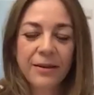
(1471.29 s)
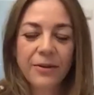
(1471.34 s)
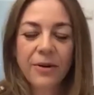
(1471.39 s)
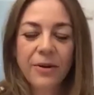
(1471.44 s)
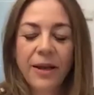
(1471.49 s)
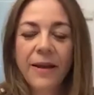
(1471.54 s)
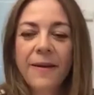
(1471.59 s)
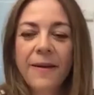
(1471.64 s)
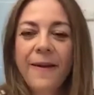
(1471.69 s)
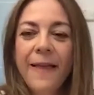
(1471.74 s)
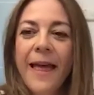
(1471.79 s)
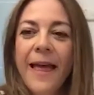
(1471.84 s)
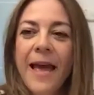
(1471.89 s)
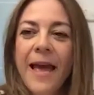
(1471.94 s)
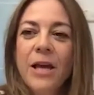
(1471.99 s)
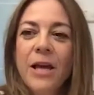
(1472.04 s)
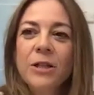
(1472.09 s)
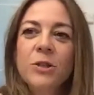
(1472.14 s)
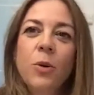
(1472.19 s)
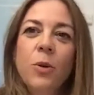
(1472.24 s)
Okay,
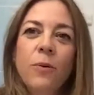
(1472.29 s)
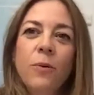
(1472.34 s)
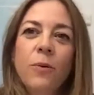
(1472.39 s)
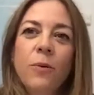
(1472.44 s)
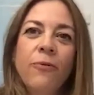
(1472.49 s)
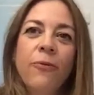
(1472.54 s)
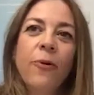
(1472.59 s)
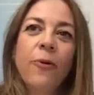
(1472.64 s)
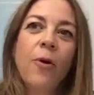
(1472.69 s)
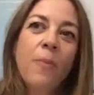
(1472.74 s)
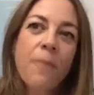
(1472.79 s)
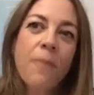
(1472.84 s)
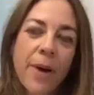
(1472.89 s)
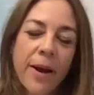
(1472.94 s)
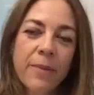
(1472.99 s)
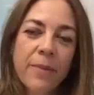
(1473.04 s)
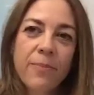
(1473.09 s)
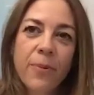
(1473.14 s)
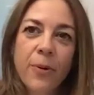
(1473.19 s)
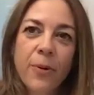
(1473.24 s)
so from
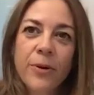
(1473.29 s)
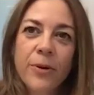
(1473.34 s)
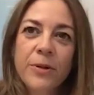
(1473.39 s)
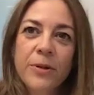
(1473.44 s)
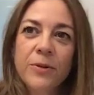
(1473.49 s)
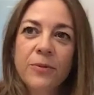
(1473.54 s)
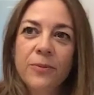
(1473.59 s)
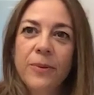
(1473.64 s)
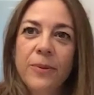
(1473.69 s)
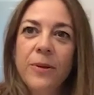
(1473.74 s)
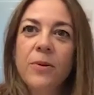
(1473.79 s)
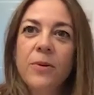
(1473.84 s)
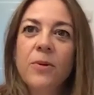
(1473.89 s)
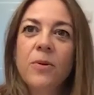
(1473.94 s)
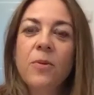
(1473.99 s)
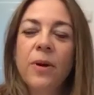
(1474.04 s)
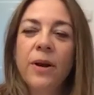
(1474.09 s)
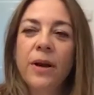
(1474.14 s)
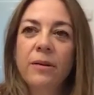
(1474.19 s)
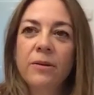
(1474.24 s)
my point of view,
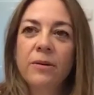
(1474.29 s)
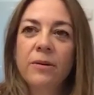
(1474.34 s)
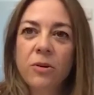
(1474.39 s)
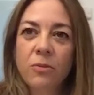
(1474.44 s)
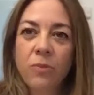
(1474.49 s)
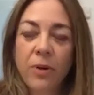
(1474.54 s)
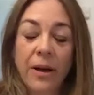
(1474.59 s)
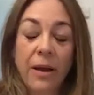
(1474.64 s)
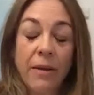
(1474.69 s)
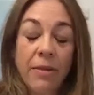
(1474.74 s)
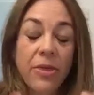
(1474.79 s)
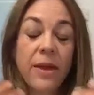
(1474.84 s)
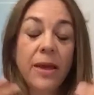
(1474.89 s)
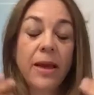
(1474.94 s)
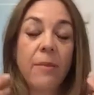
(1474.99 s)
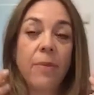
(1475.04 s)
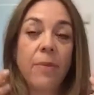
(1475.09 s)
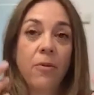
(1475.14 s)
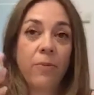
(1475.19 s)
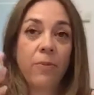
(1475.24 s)
when I think
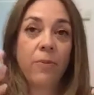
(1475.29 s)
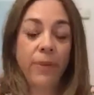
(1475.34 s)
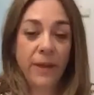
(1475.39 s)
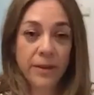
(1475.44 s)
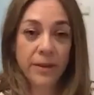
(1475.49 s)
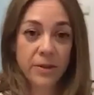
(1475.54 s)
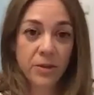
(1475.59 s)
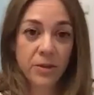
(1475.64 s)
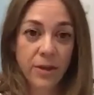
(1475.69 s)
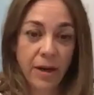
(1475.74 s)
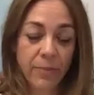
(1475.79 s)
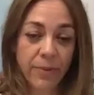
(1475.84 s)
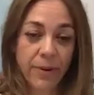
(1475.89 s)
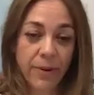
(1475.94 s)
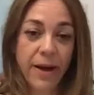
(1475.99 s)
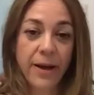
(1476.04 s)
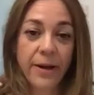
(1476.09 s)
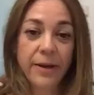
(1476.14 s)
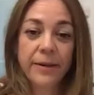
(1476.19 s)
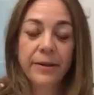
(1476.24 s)
about personal
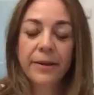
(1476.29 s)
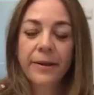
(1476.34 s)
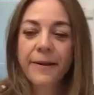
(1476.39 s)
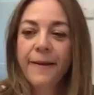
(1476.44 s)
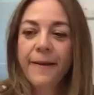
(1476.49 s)
brand,